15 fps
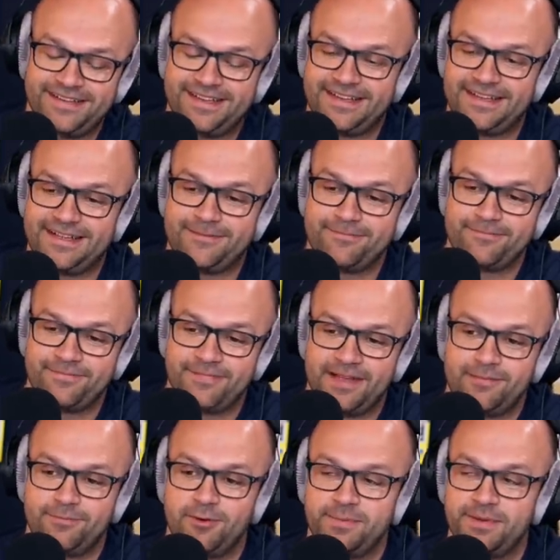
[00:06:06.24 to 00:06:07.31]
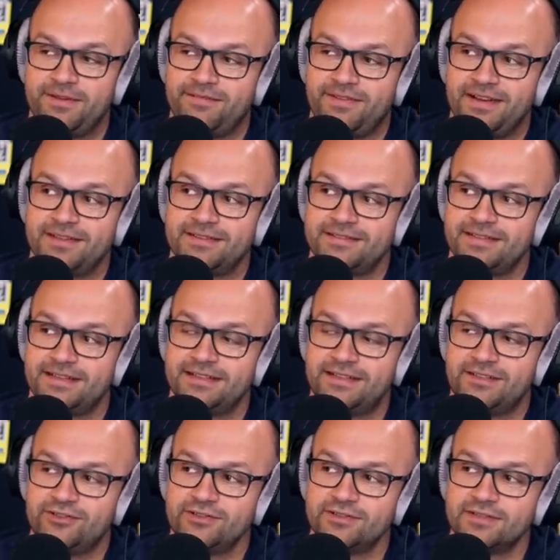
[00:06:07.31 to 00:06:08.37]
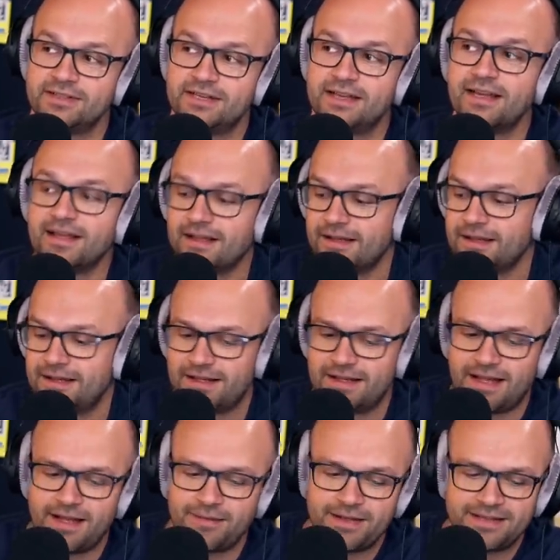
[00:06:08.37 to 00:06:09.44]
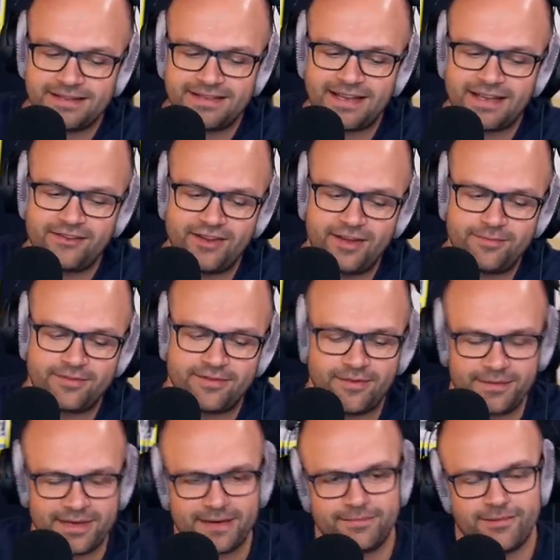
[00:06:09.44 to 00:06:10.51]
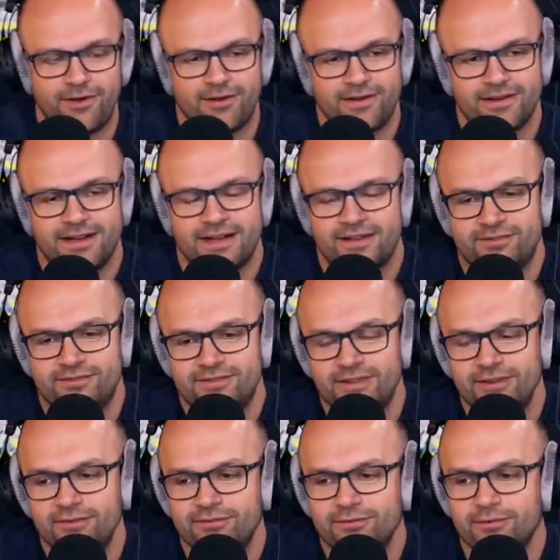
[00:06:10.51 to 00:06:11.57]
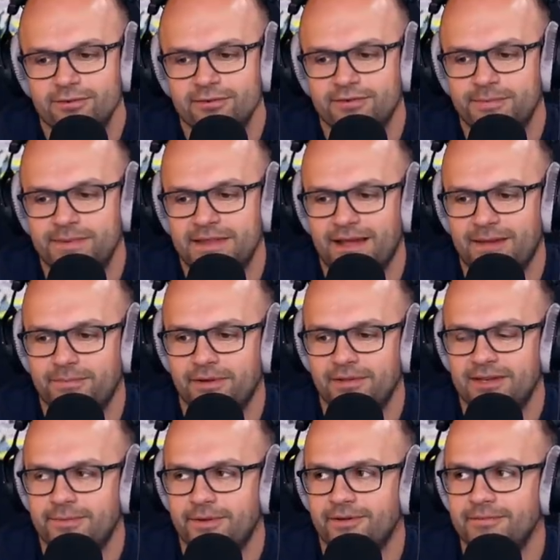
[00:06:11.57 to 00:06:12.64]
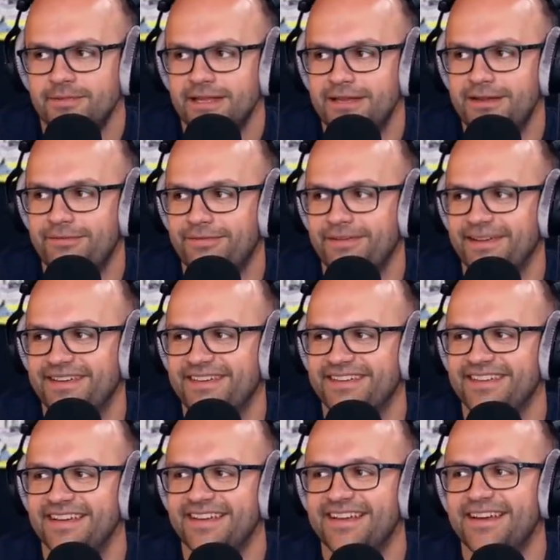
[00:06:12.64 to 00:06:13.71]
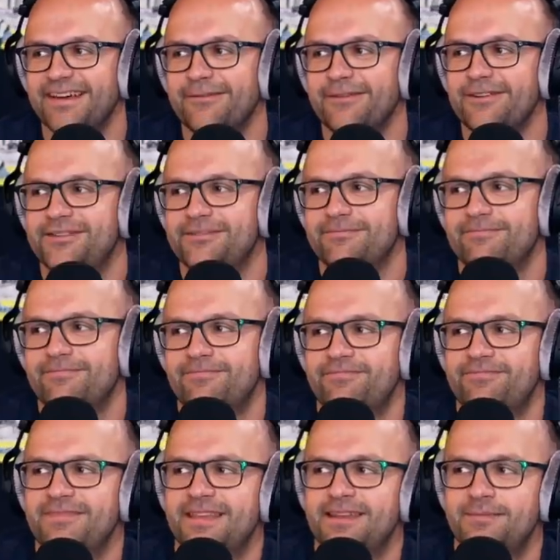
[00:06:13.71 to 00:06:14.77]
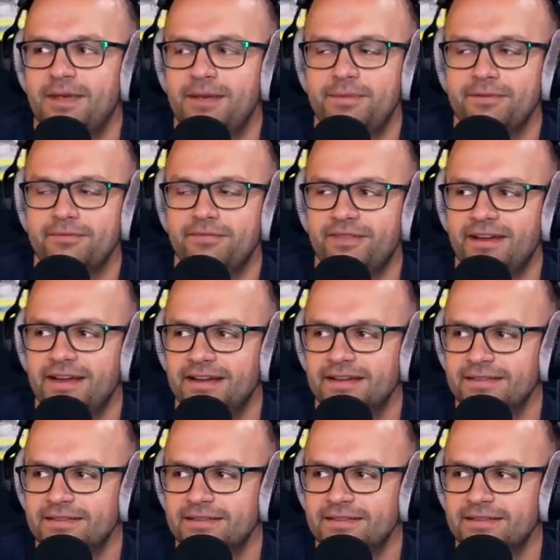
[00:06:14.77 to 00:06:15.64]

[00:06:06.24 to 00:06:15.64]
and will be a fine addition. The Dan James stuff. I mean, I still struggle to be that bothered about him leaving, which is maybe unfair.